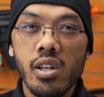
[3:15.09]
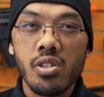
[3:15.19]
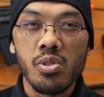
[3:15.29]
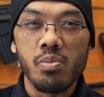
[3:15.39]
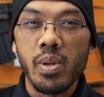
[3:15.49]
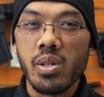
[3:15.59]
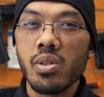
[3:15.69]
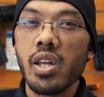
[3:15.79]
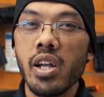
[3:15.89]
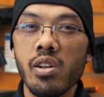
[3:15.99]
Short
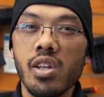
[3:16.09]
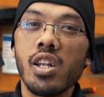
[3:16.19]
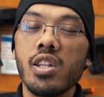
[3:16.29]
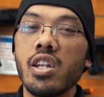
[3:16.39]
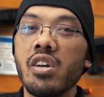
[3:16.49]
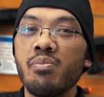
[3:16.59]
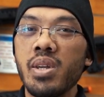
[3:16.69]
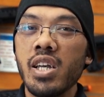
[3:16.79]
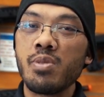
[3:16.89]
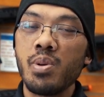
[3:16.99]
barrel there, not a lot of
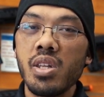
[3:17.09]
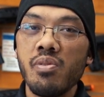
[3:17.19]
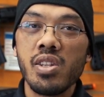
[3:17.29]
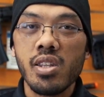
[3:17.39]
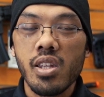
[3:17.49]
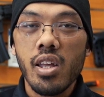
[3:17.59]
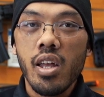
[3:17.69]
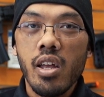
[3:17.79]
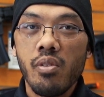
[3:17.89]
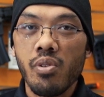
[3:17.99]
FPS, but even
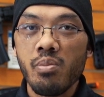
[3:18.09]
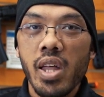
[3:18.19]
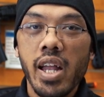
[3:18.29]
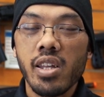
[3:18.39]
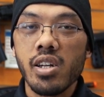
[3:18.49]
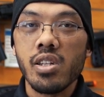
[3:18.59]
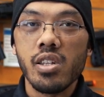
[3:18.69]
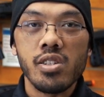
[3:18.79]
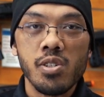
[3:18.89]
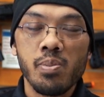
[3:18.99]
from that gun,
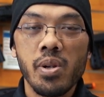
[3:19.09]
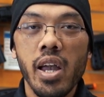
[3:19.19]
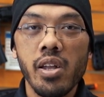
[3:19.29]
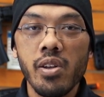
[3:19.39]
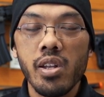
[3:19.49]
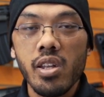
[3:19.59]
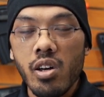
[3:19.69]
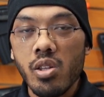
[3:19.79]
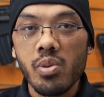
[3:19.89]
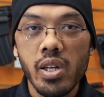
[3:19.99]
it's super accurate
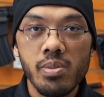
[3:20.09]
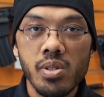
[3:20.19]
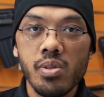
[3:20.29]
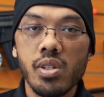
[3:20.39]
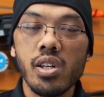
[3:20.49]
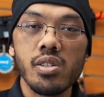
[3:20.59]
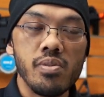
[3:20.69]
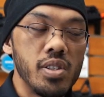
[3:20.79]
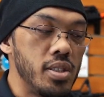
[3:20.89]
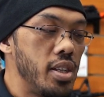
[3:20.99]
all the way up to guns
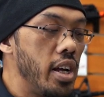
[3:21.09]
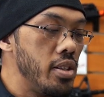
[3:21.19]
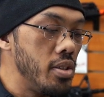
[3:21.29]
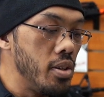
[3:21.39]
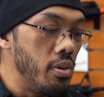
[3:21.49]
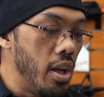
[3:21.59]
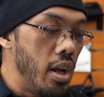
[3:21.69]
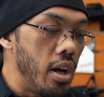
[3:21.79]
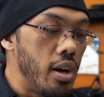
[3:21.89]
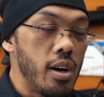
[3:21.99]
of this size. So
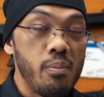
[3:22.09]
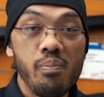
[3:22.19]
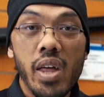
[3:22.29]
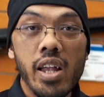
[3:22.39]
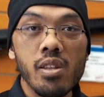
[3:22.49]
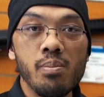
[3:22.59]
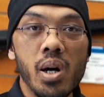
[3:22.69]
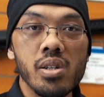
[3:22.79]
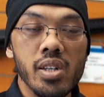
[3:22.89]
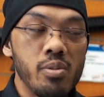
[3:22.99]
out of the
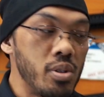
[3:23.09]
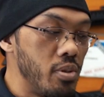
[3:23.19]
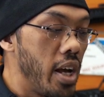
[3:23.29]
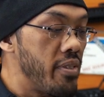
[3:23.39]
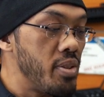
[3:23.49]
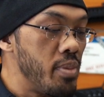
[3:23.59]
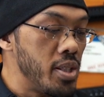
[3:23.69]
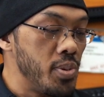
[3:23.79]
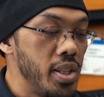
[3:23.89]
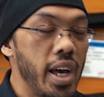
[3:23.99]
box, I wouldn't have to
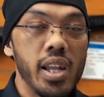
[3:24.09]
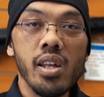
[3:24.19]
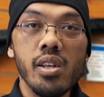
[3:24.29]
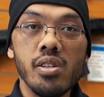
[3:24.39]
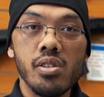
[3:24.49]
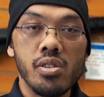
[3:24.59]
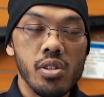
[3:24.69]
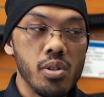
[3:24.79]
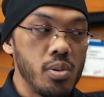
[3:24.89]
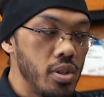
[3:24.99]
mess with that.
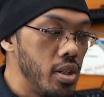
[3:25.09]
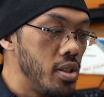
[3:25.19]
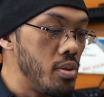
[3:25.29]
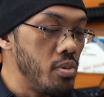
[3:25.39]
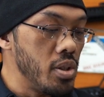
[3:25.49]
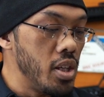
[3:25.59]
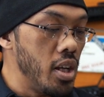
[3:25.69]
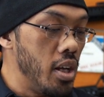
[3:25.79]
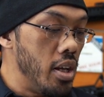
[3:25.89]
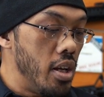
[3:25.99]
So it's a
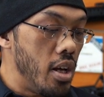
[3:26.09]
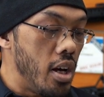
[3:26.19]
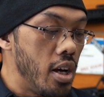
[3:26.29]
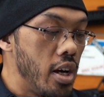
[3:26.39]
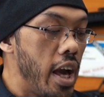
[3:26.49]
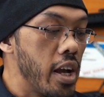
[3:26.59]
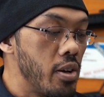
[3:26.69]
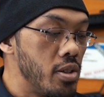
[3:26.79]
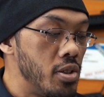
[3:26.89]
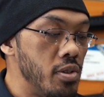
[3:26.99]
really
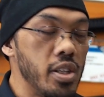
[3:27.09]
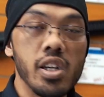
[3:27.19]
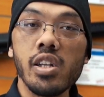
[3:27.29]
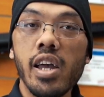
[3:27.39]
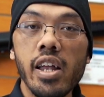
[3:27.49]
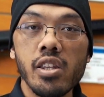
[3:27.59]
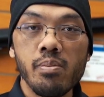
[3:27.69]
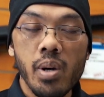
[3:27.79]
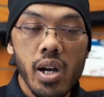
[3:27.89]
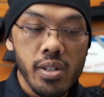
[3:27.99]
accurate shooting gun out of the
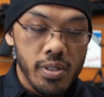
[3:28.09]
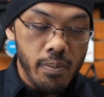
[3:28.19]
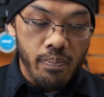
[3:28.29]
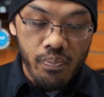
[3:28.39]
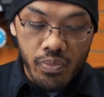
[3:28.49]
box.